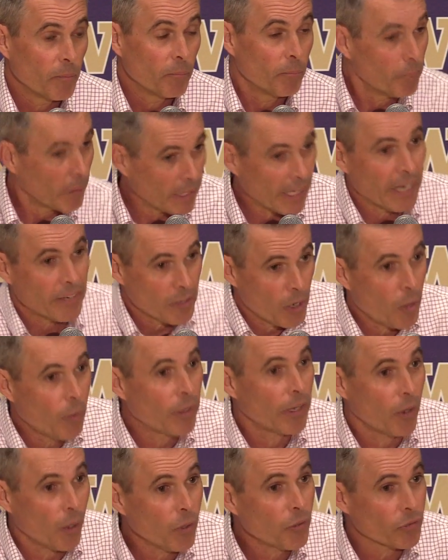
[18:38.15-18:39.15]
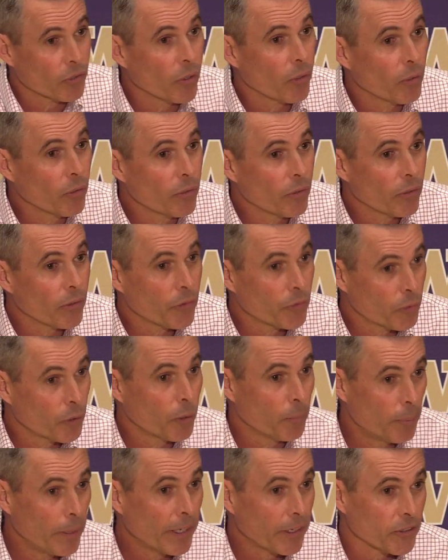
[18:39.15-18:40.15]
but I know he also
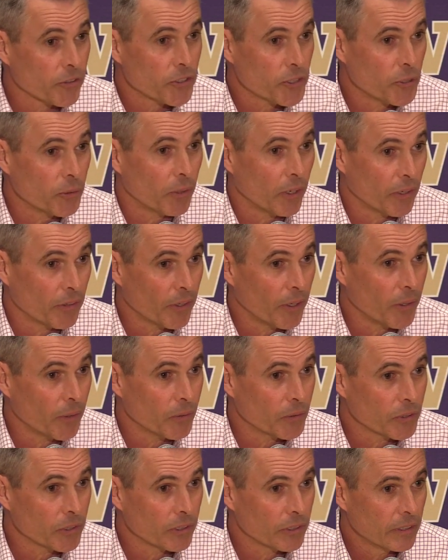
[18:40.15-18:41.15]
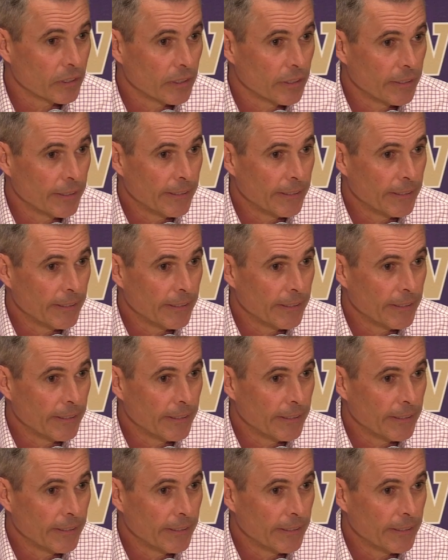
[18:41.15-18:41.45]
threw a pick or two on those.